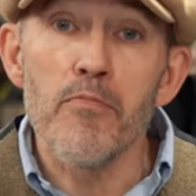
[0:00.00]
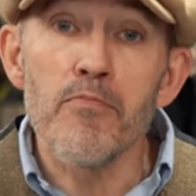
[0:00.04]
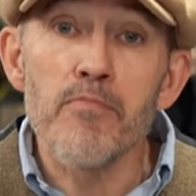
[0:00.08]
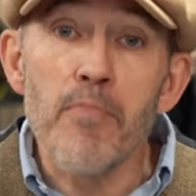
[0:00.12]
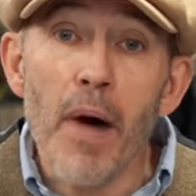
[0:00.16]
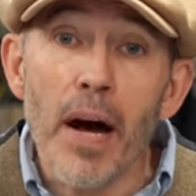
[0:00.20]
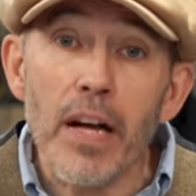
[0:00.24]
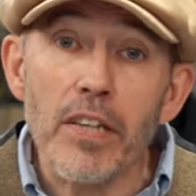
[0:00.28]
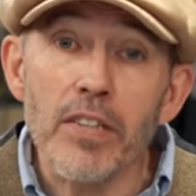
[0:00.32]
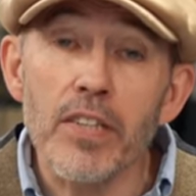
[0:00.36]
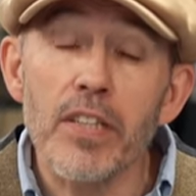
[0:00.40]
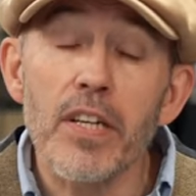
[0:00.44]

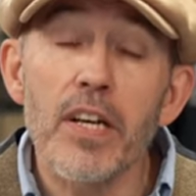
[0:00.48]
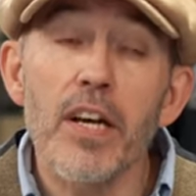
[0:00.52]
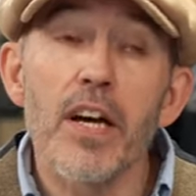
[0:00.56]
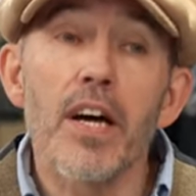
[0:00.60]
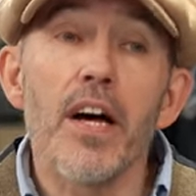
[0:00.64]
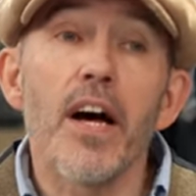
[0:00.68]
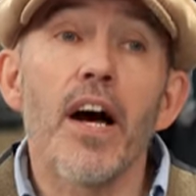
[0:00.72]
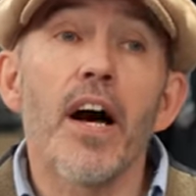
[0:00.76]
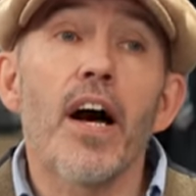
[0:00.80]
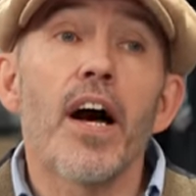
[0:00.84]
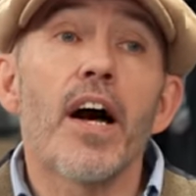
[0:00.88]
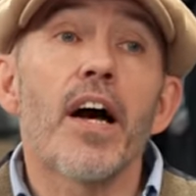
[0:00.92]
But
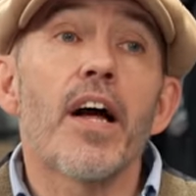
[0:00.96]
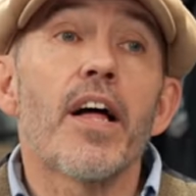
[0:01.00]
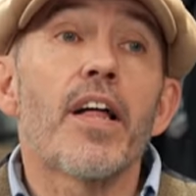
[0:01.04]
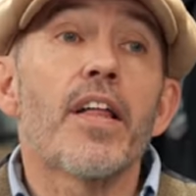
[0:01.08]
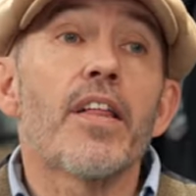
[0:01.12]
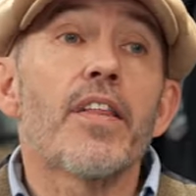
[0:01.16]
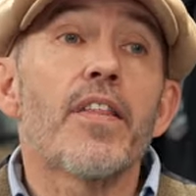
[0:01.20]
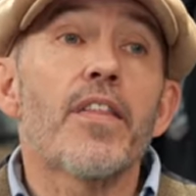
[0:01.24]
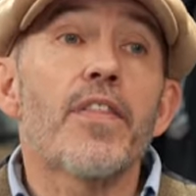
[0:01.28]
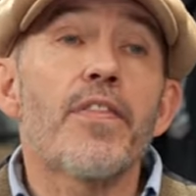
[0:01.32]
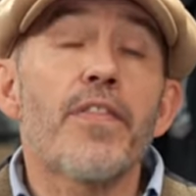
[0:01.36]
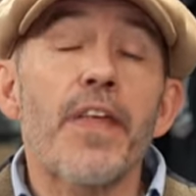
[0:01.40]

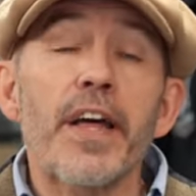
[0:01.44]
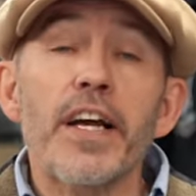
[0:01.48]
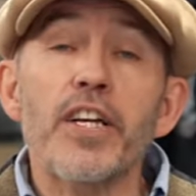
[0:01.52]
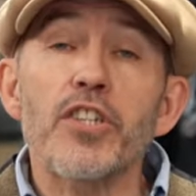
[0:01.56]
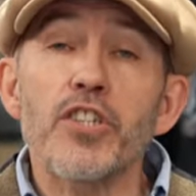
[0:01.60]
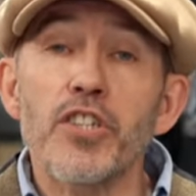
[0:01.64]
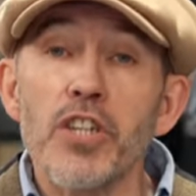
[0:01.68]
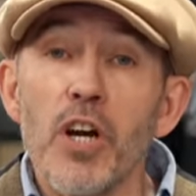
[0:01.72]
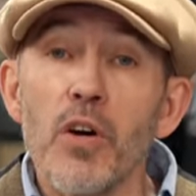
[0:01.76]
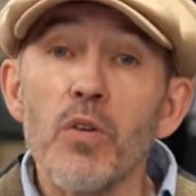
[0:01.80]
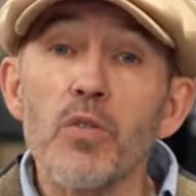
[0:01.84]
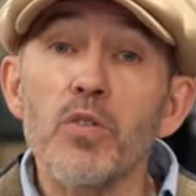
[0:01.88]
thick
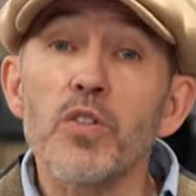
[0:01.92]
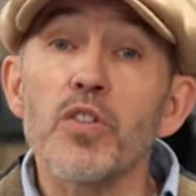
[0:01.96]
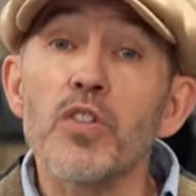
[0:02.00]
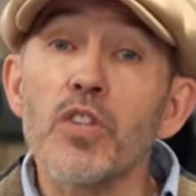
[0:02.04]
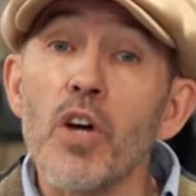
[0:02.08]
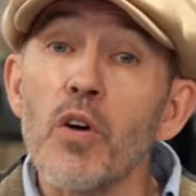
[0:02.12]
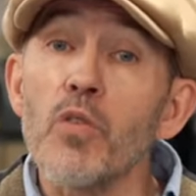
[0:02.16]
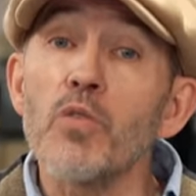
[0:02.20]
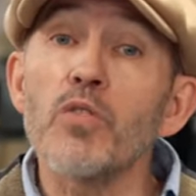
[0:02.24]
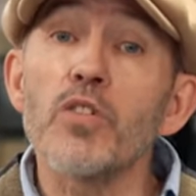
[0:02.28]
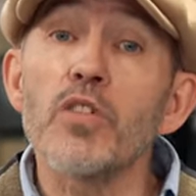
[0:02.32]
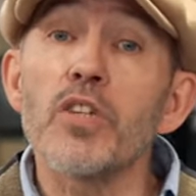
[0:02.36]
shells
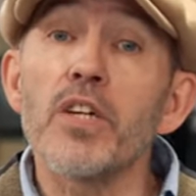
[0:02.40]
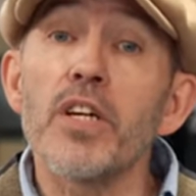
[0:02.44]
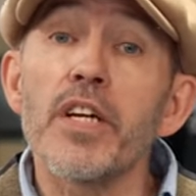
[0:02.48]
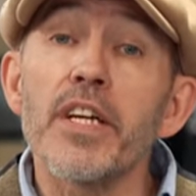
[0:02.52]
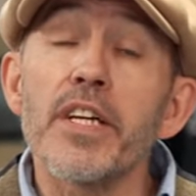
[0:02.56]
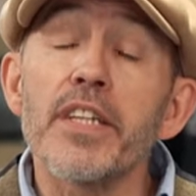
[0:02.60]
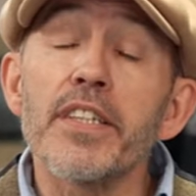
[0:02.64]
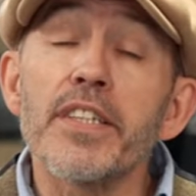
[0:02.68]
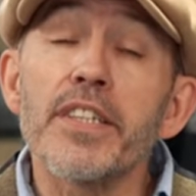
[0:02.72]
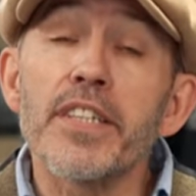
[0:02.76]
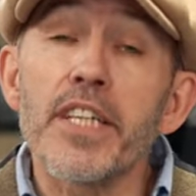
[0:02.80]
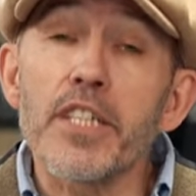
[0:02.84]
don't
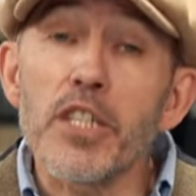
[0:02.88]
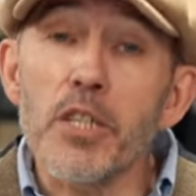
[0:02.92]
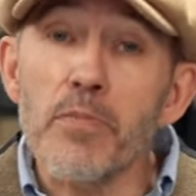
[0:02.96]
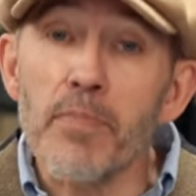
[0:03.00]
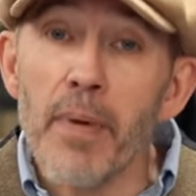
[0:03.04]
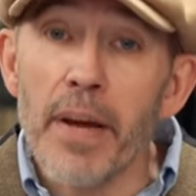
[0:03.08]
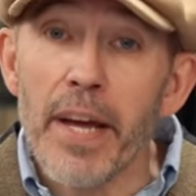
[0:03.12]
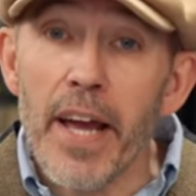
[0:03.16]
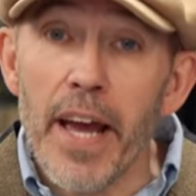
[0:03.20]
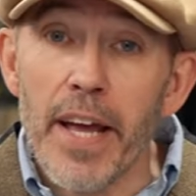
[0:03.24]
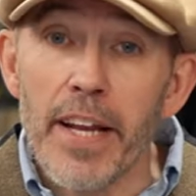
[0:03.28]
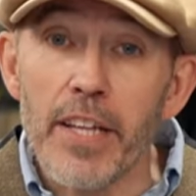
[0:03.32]

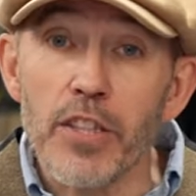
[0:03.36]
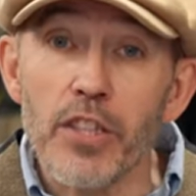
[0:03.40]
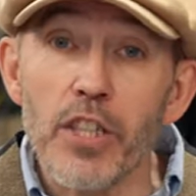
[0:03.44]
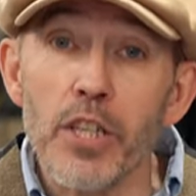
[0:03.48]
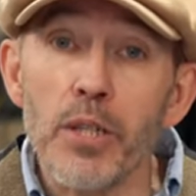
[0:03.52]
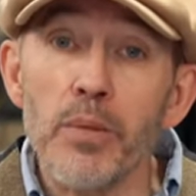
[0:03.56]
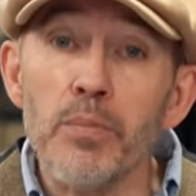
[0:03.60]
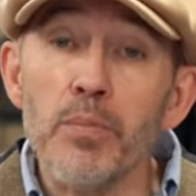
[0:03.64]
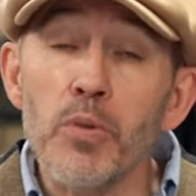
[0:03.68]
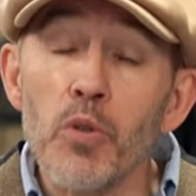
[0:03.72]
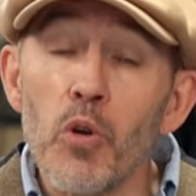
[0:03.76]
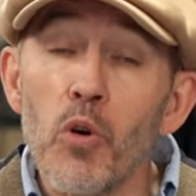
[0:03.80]
dissipate energy
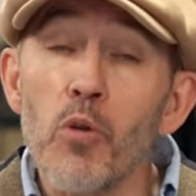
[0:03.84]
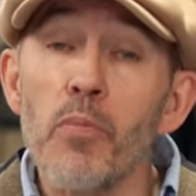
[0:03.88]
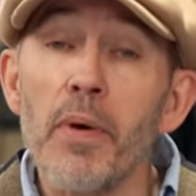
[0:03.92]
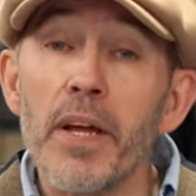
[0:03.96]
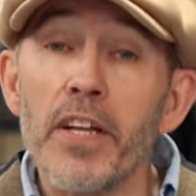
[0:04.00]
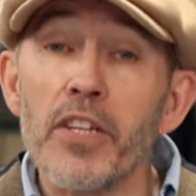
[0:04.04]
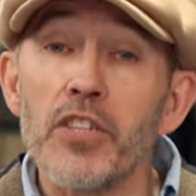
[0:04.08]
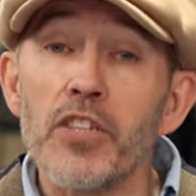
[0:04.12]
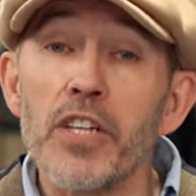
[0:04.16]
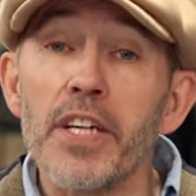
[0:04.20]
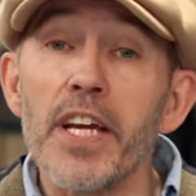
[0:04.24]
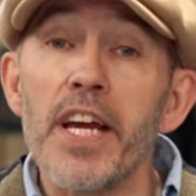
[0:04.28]
and absorb
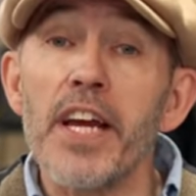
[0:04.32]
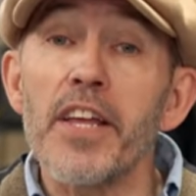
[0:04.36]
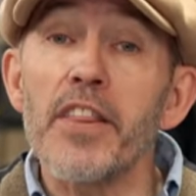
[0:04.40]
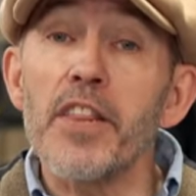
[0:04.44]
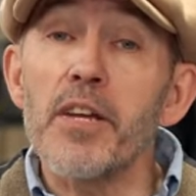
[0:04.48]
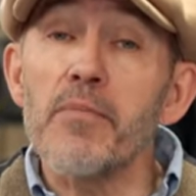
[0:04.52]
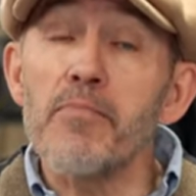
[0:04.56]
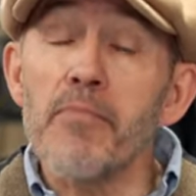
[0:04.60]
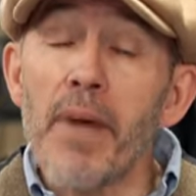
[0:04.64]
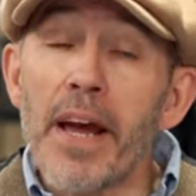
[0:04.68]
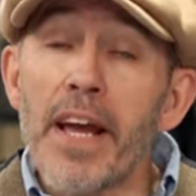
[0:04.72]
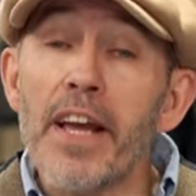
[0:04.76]
energy in
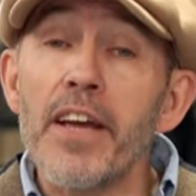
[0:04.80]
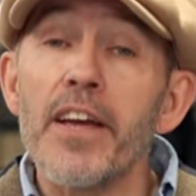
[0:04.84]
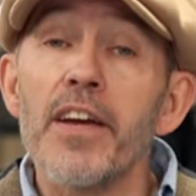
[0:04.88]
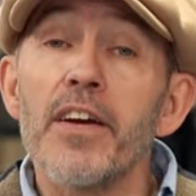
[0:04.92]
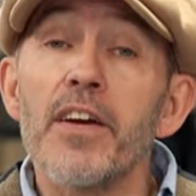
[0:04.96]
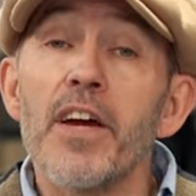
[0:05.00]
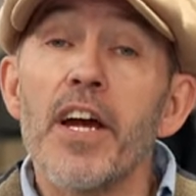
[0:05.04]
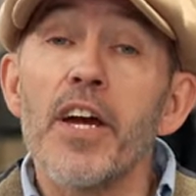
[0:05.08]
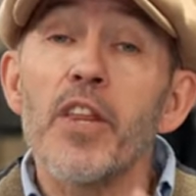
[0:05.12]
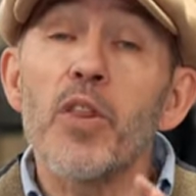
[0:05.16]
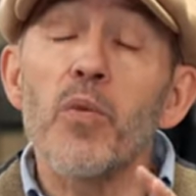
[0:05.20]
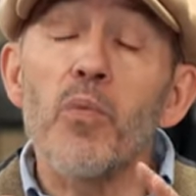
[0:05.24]
the
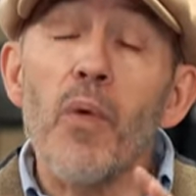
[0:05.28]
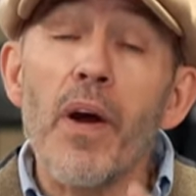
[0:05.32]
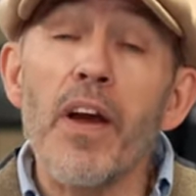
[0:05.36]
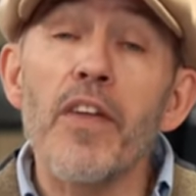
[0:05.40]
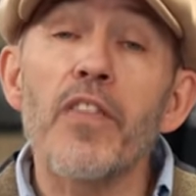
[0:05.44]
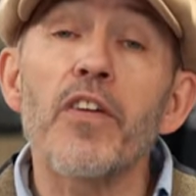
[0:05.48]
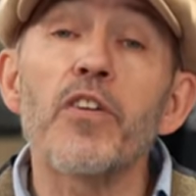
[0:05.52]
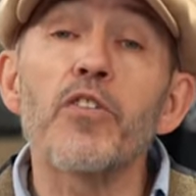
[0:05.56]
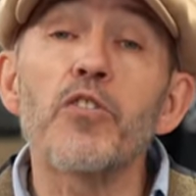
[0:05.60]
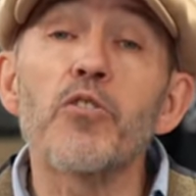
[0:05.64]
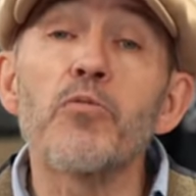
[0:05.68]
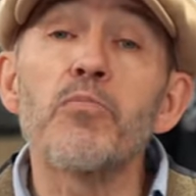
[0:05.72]
way
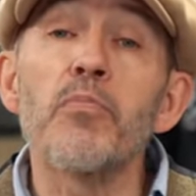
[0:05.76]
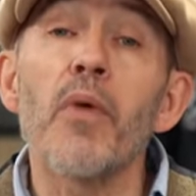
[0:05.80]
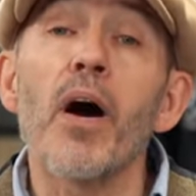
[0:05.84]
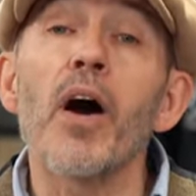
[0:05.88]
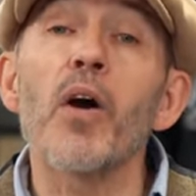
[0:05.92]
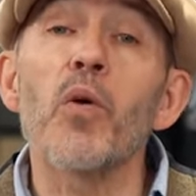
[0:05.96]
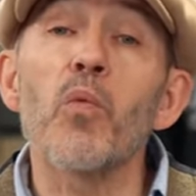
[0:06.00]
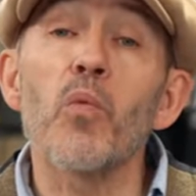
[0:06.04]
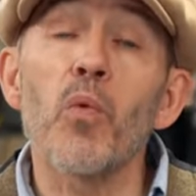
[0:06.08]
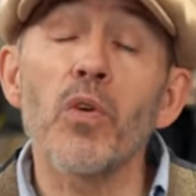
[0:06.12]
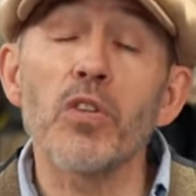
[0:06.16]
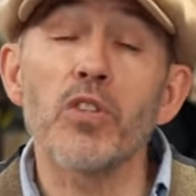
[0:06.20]
that you
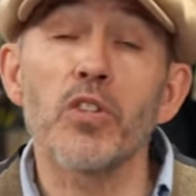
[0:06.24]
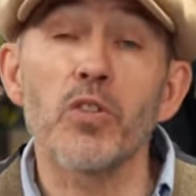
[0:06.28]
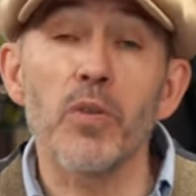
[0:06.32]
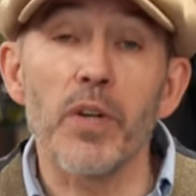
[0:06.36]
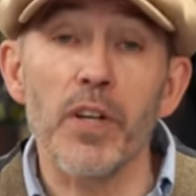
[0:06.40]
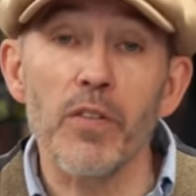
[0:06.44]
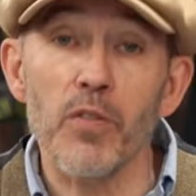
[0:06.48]
might want to.